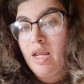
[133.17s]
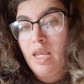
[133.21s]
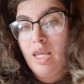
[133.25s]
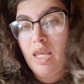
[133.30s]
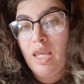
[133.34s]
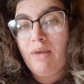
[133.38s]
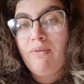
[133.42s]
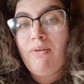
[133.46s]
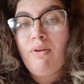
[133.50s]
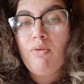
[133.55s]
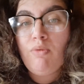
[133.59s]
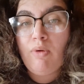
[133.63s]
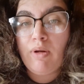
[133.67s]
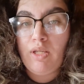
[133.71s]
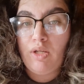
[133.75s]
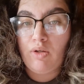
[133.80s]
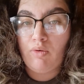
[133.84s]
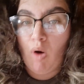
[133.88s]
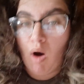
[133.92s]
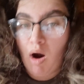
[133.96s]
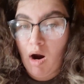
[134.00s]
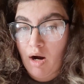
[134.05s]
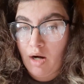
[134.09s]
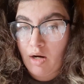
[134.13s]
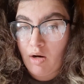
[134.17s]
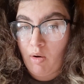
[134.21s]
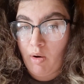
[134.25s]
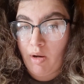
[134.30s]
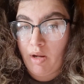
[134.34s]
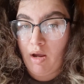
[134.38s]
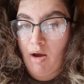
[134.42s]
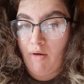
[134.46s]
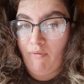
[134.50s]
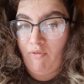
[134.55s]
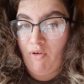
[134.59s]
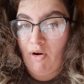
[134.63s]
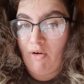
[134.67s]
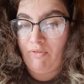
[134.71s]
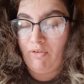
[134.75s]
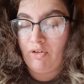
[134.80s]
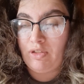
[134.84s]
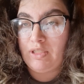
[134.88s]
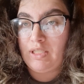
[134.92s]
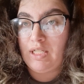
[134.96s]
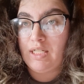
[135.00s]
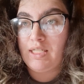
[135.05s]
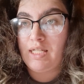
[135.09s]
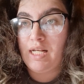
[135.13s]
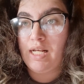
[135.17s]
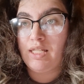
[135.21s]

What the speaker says: Even when you are going off references,